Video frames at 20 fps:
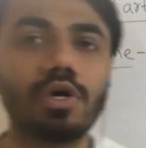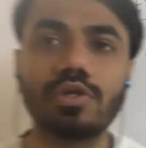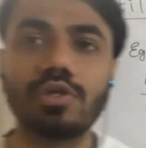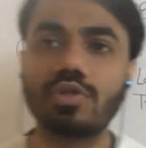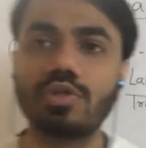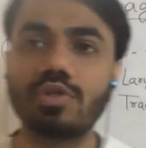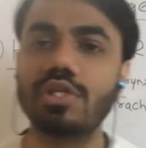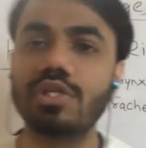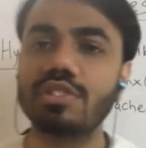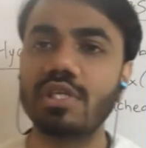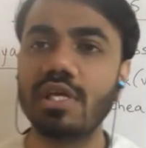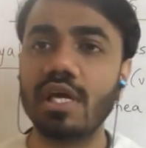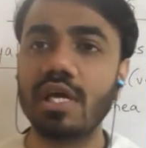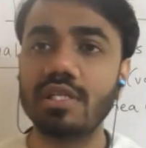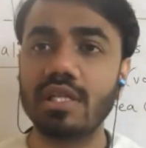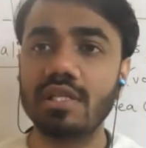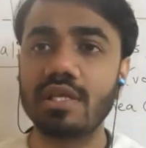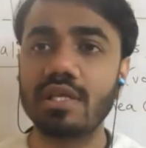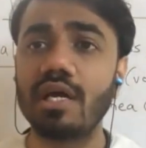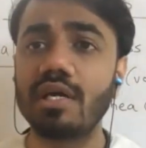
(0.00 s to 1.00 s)
Also, these
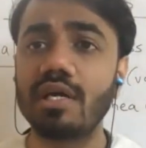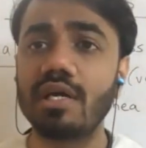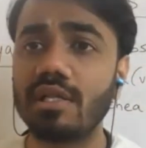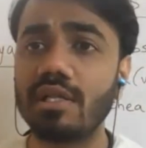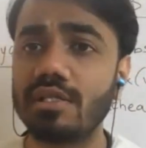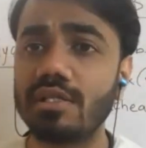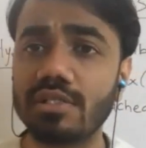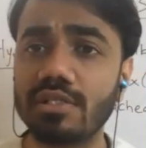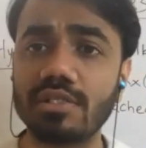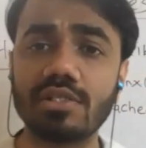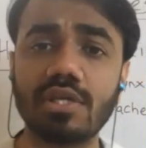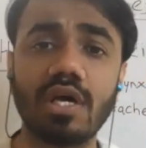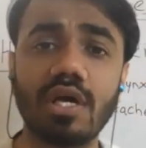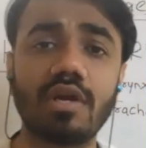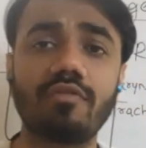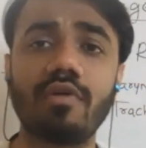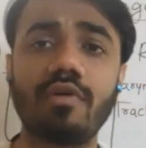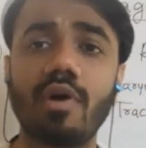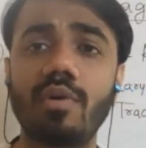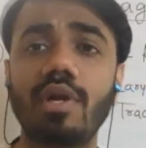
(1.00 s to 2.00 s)
hyaline cartilages
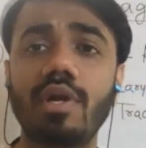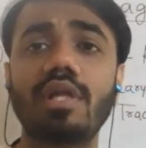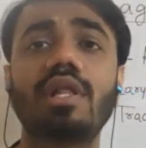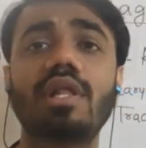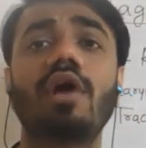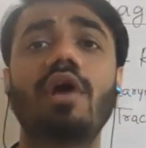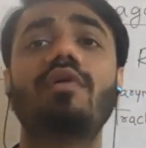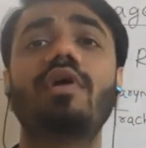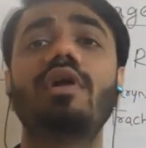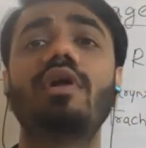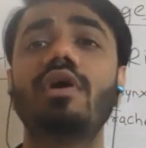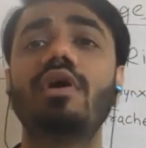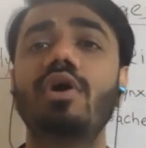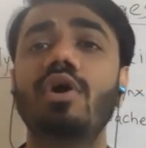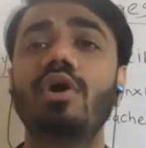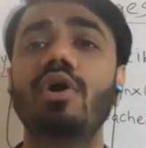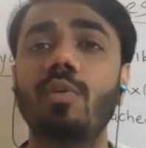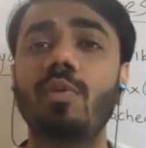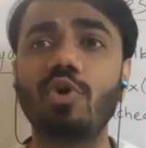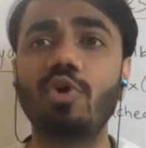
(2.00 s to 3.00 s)
are found in our
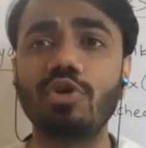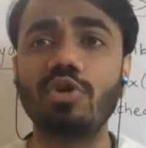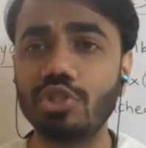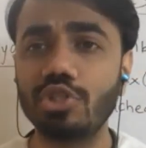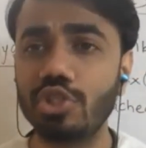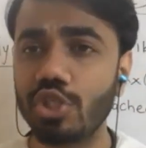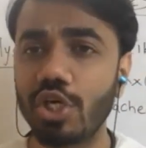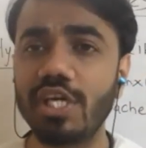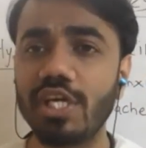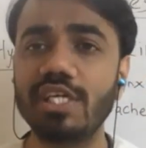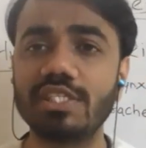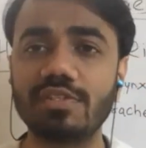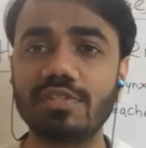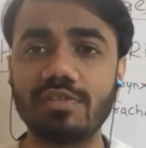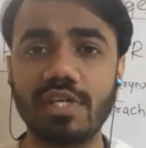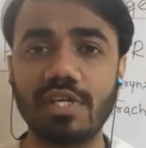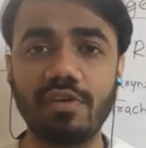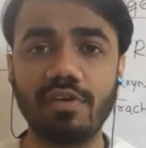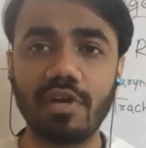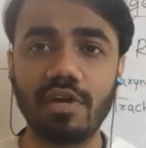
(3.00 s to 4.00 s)
bone joints,
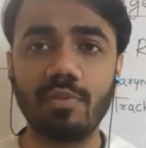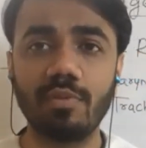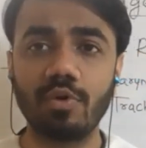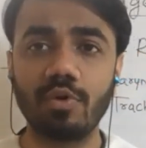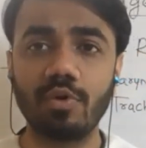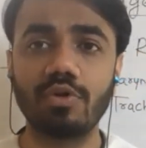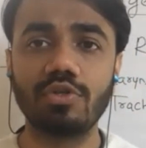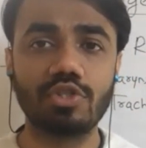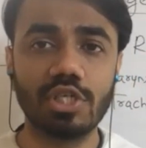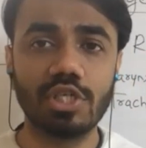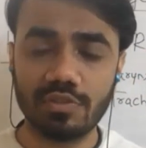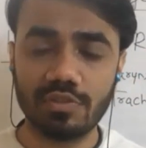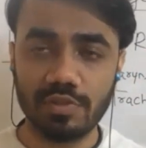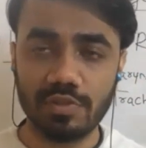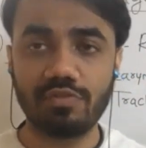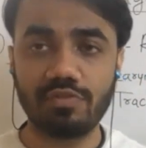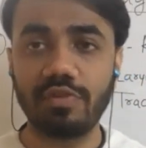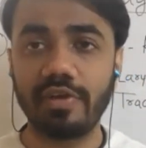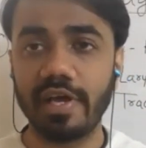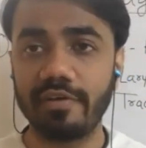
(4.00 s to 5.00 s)
different bone joints
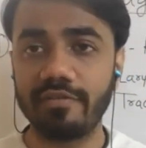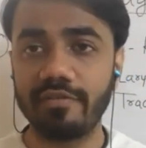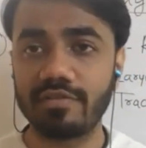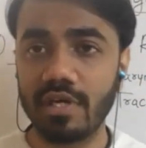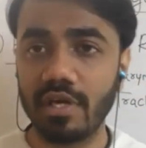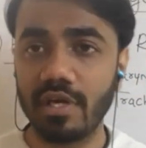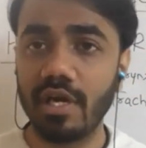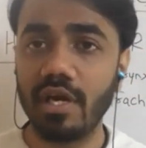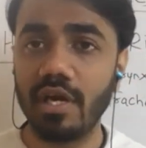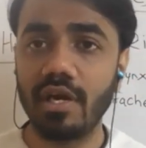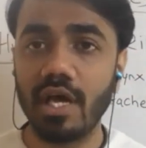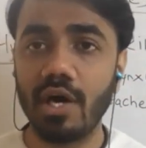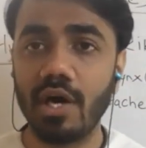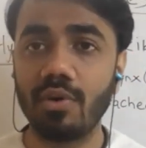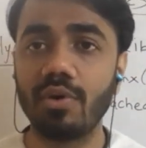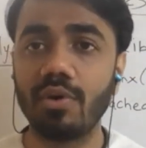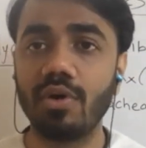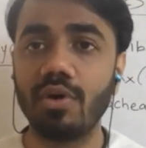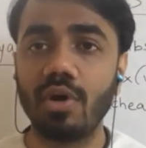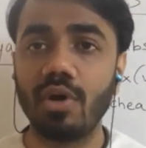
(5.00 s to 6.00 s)
which we have studied
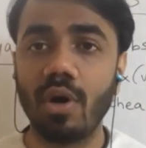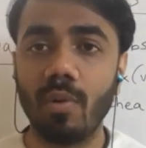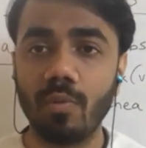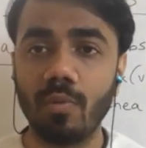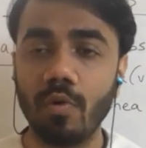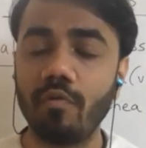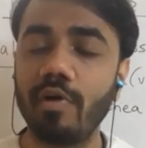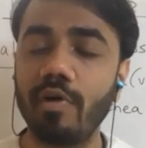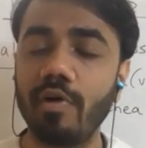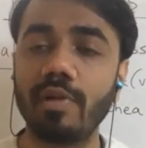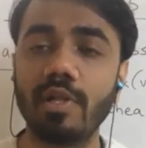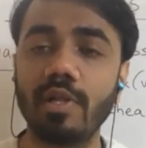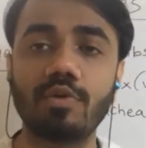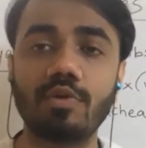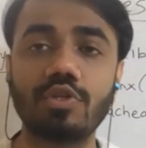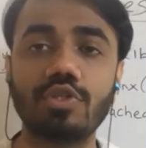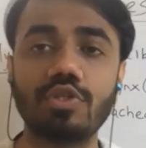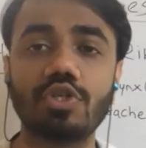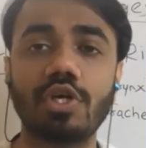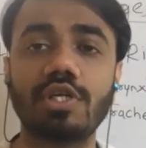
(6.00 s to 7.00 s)
now, movable
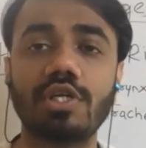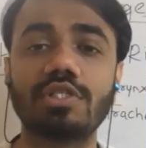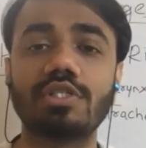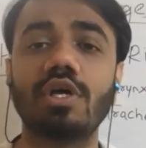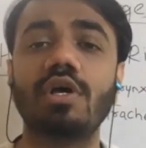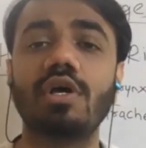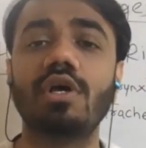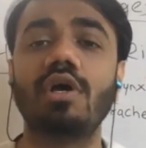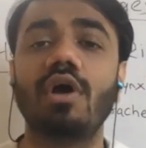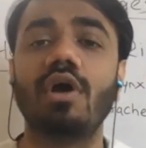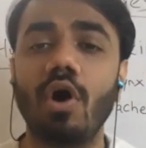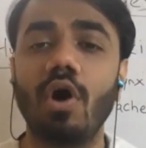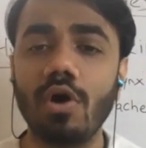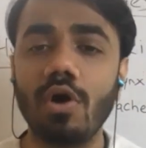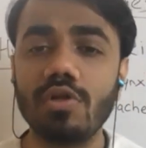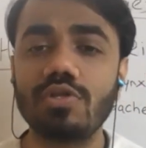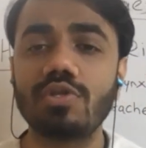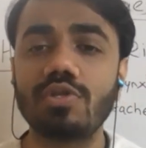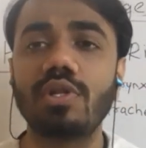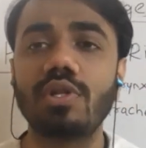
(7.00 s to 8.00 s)
bone joints.
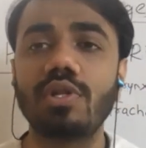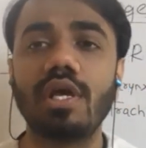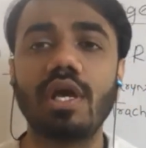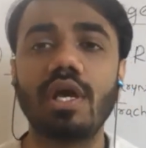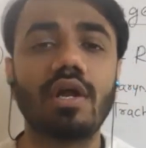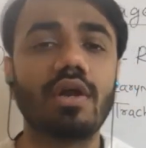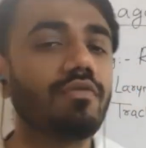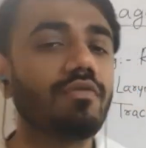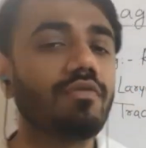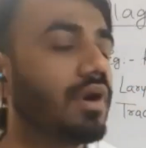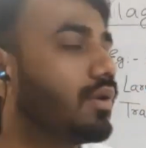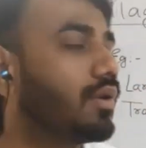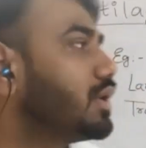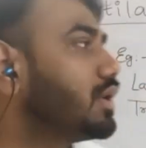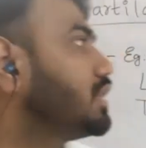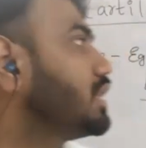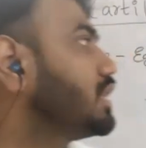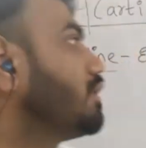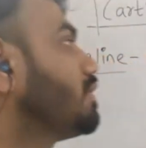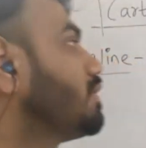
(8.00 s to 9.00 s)
Also, they are found
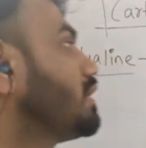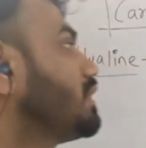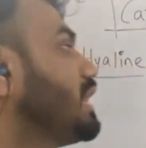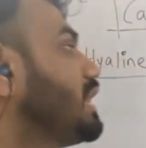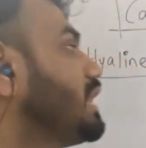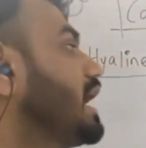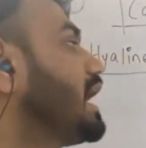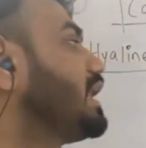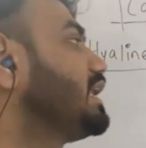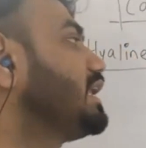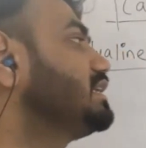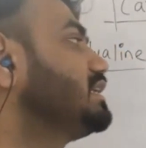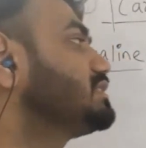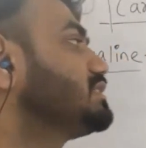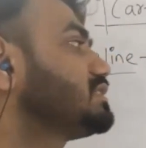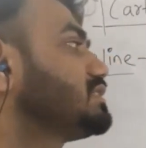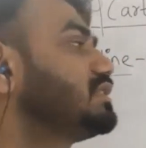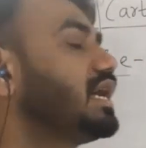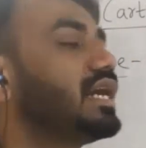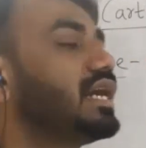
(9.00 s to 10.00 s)
in our larynx,
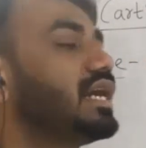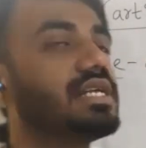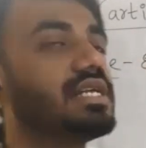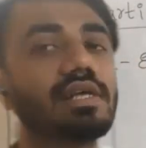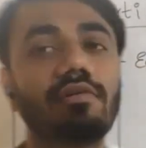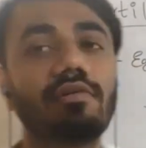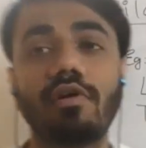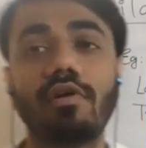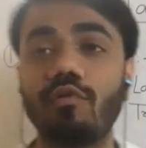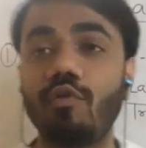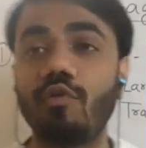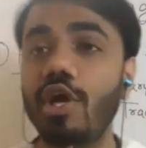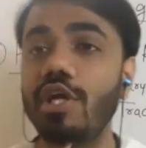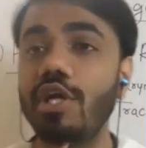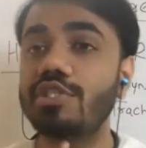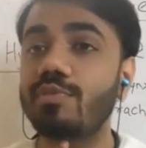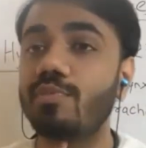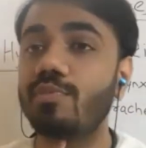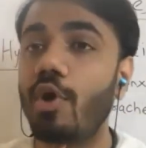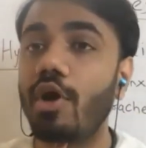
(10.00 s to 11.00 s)
that is our
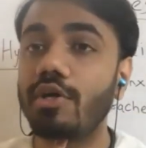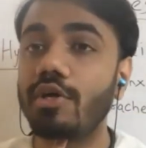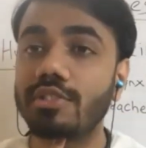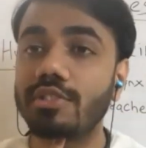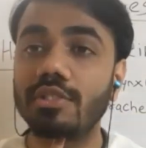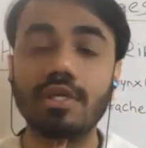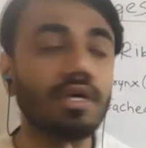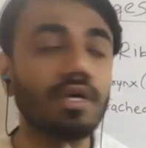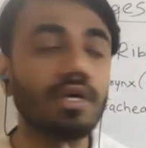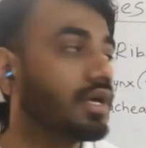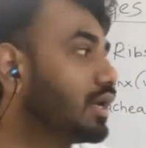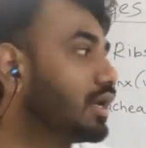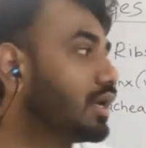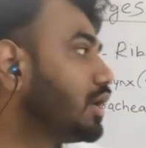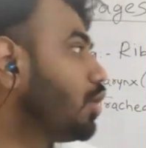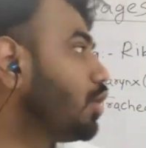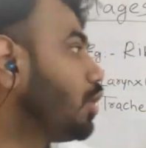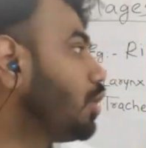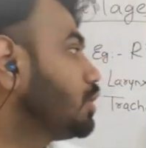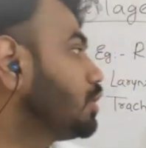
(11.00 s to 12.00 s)
voice box.
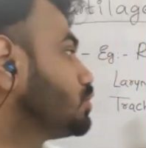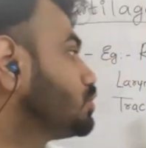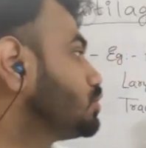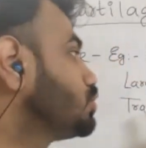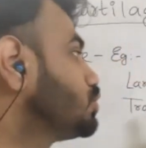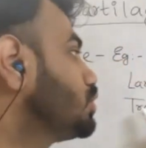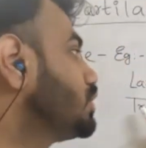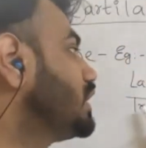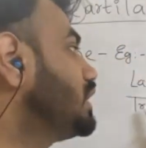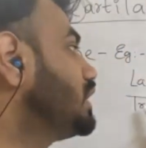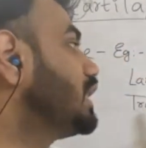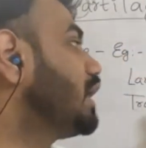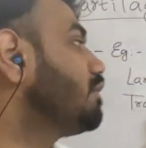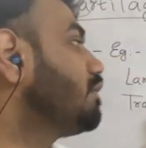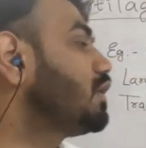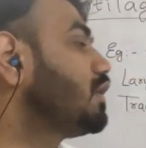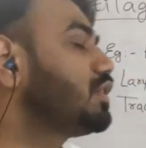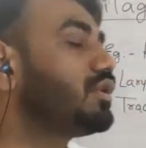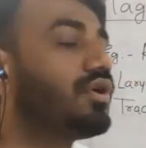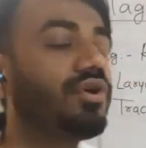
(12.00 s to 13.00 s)
Also in
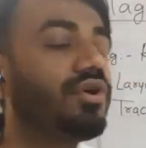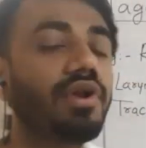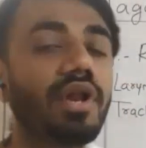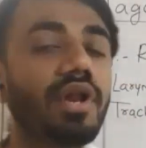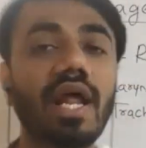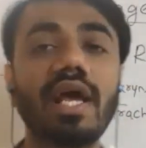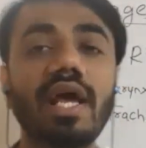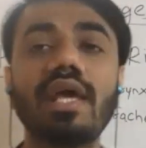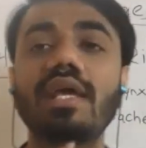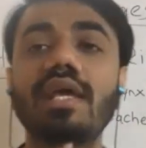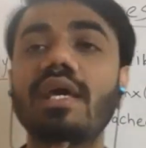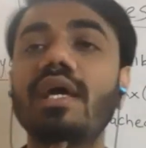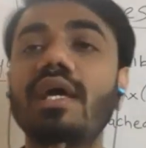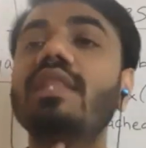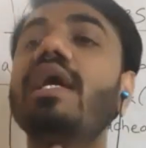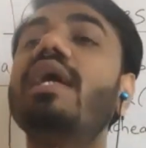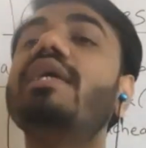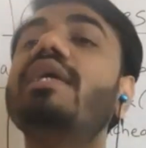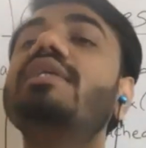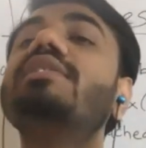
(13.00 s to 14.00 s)
our trachea,
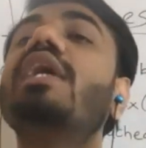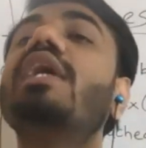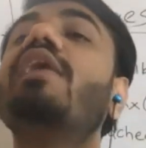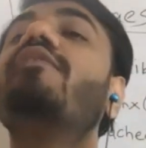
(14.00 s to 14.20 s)
that is